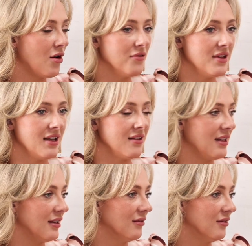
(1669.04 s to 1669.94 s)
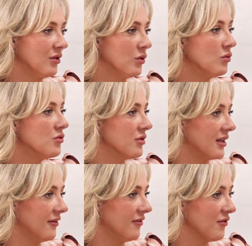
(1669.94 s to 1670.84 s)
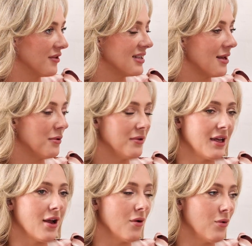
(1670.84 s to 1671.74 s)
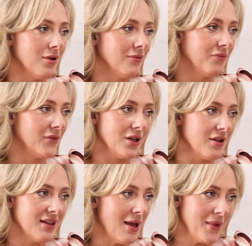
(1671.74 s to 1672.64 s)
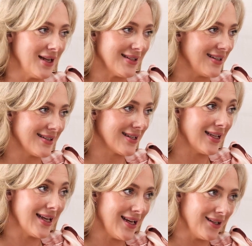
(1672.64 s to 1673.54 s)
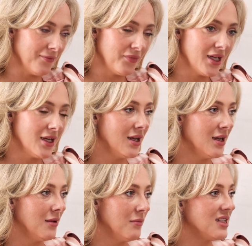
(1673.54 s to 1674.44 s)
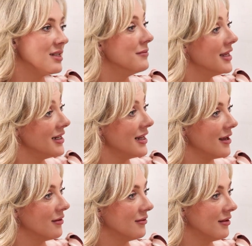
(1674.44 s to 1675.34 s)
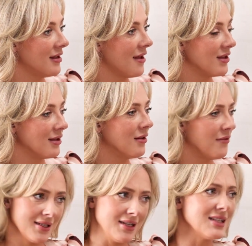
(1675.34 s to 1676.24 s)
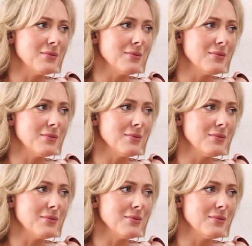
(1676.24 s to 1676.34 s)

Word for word: on their, their laundry, for mm-hmm. example, mm-hmm. and they go, well, you know, that means Must that it's clean. clean. But to me now, having obviously a